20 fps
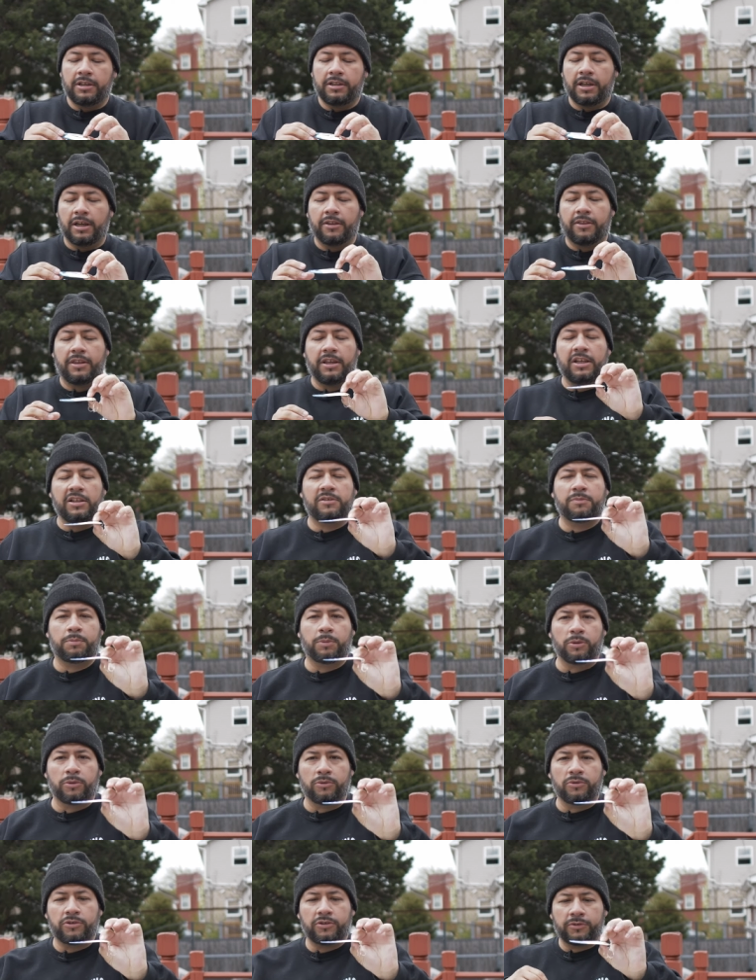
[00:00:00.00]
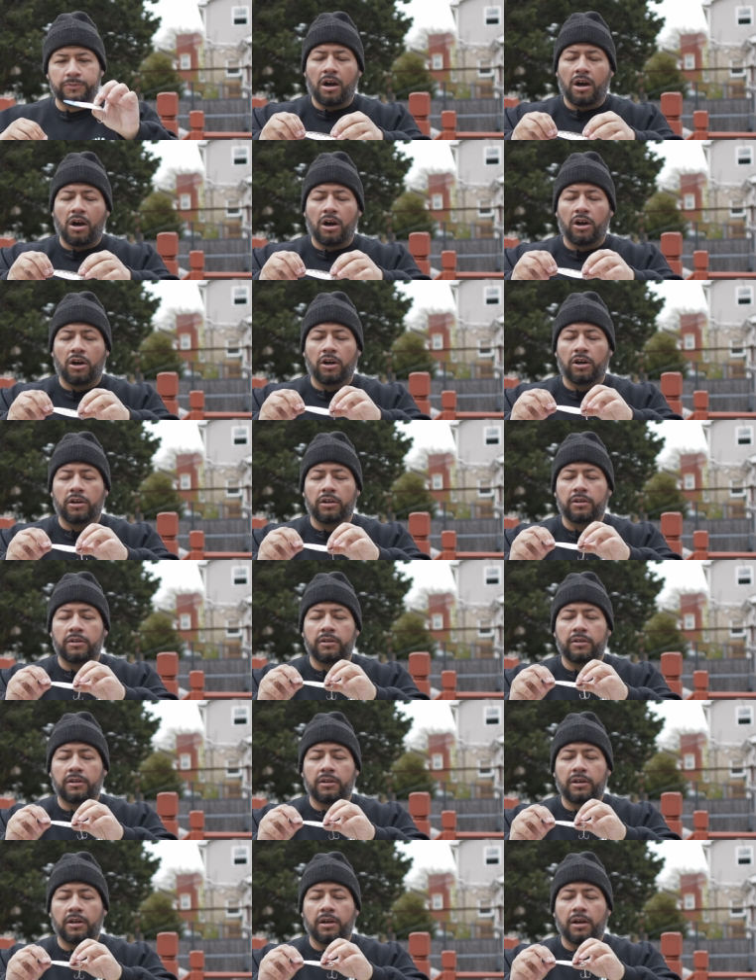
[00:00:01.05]
Now these spoons are
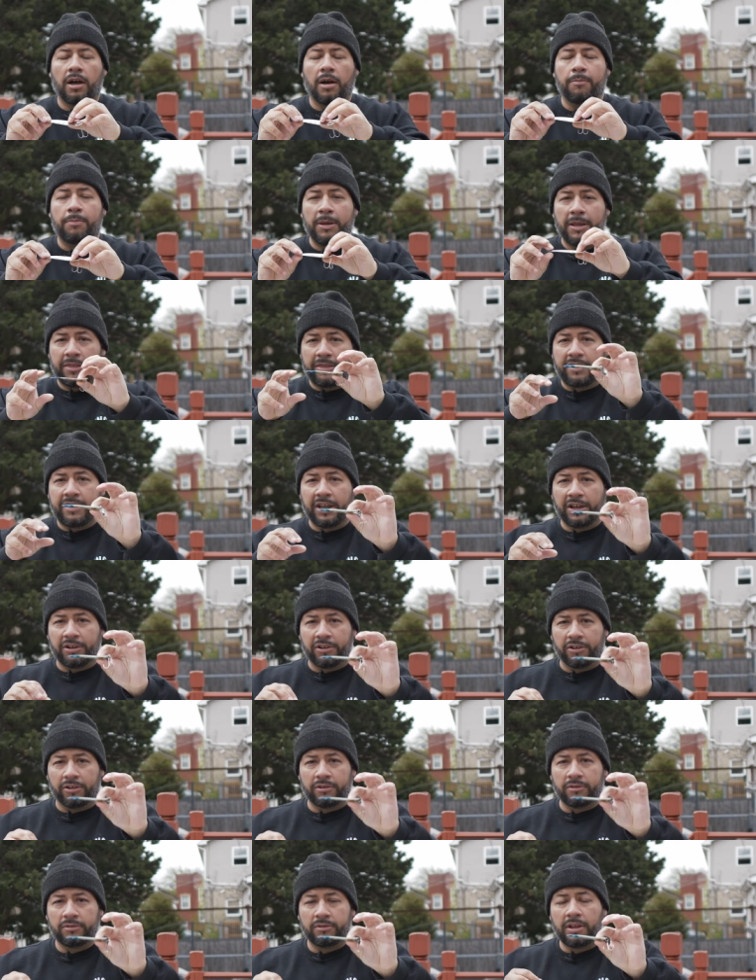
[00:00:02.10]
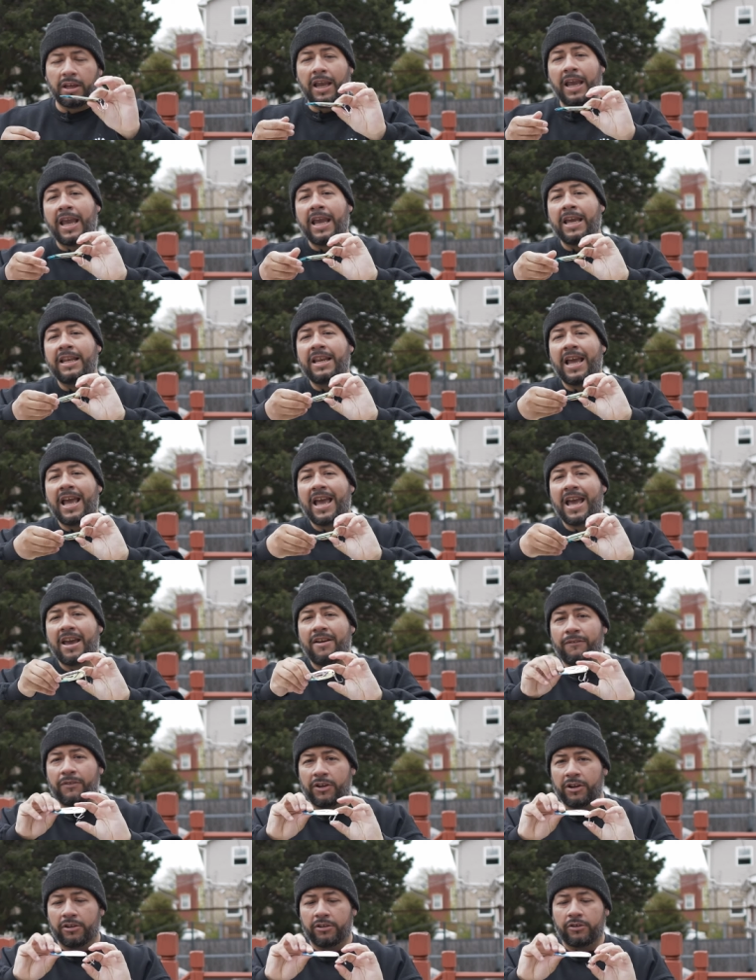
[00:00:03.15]
a bit thicker and
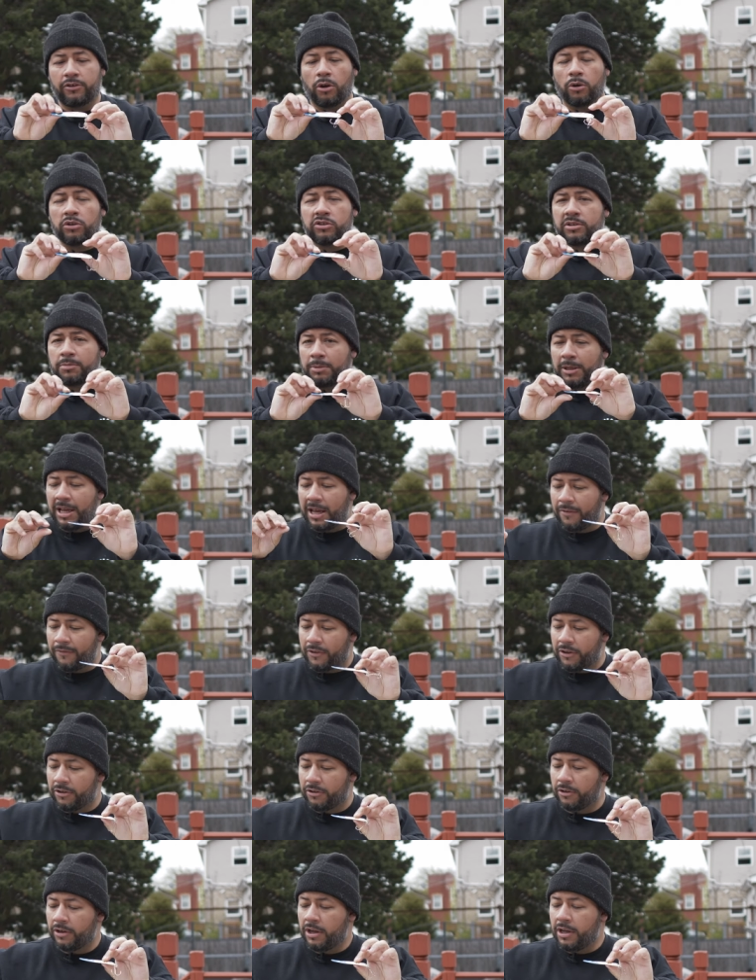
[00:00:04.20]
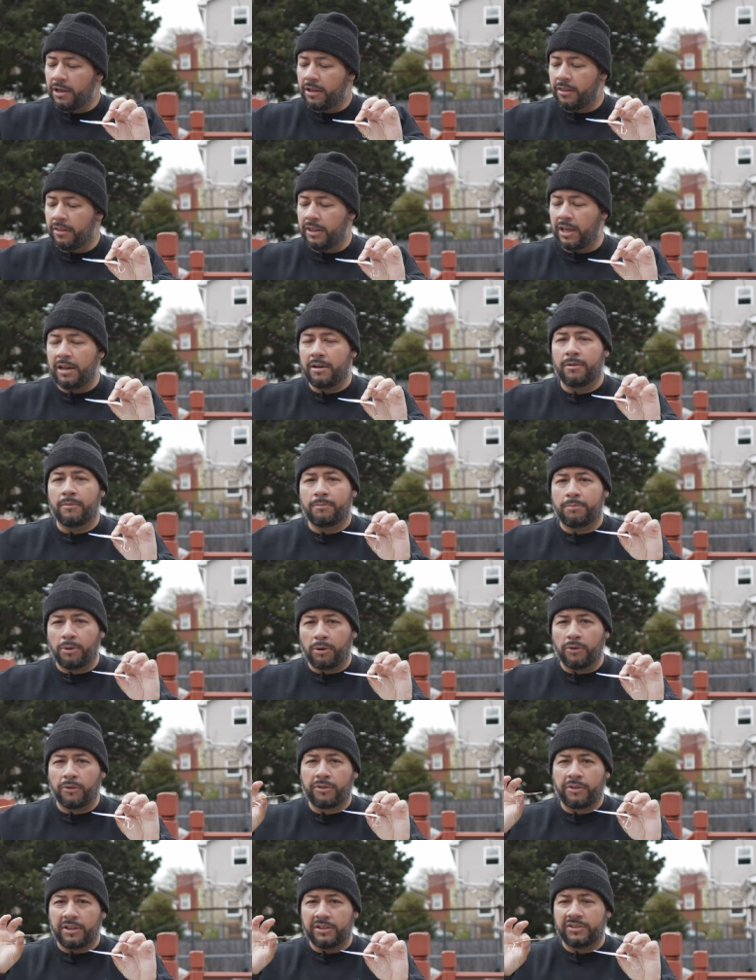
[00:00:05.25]
heavier, noticeably heavier than
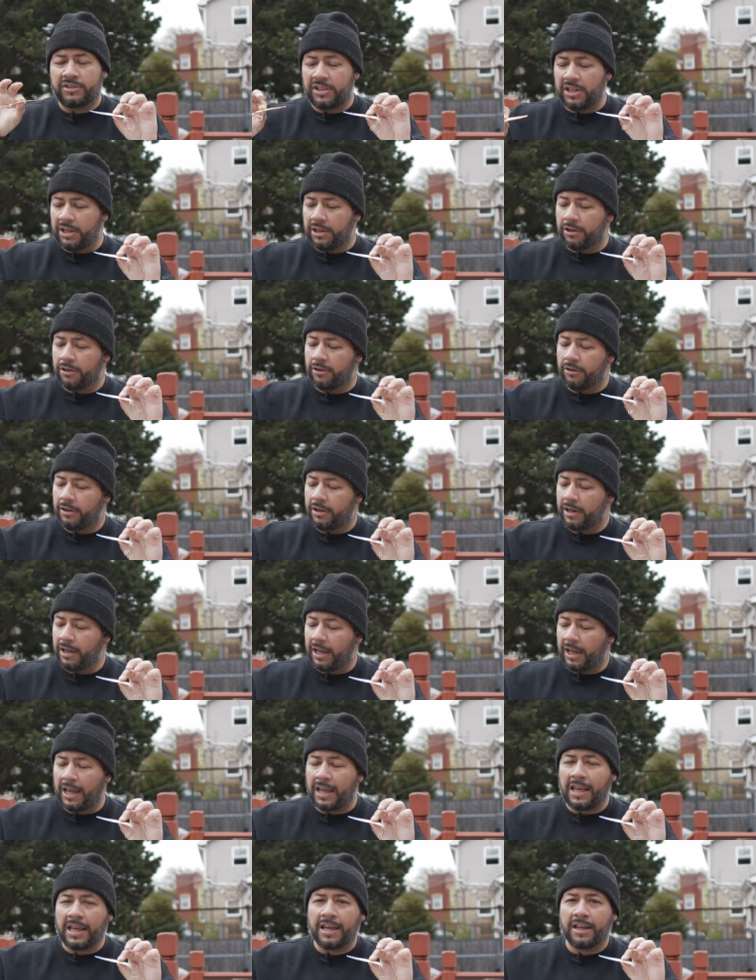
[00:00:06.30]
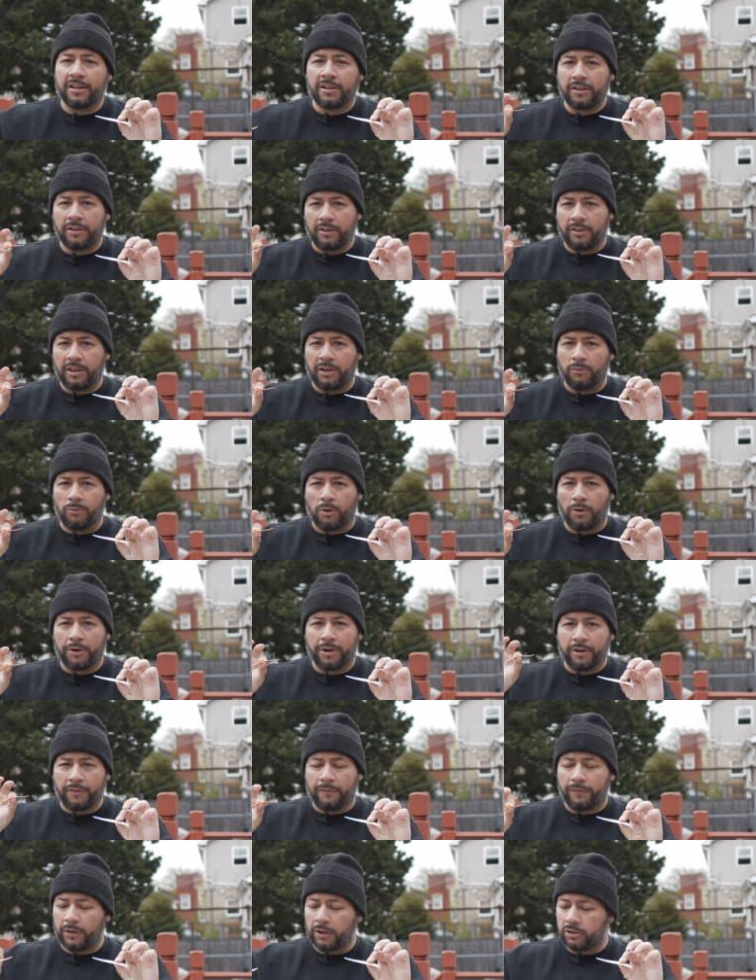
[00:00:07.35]
both the Stinger and the
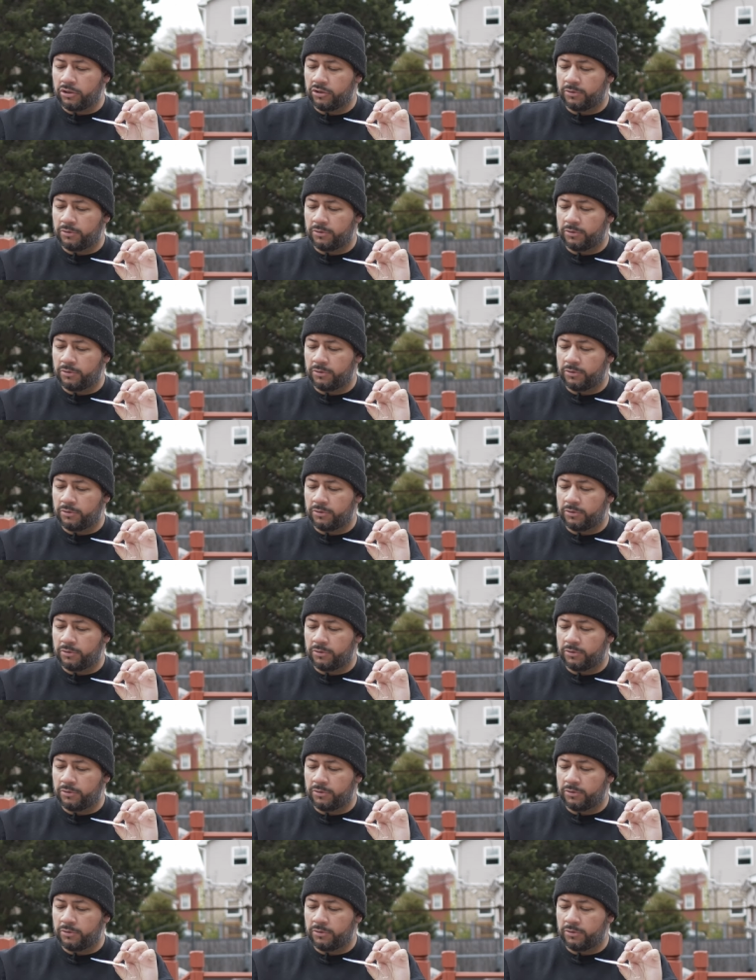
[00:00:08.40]
Warrior Flutter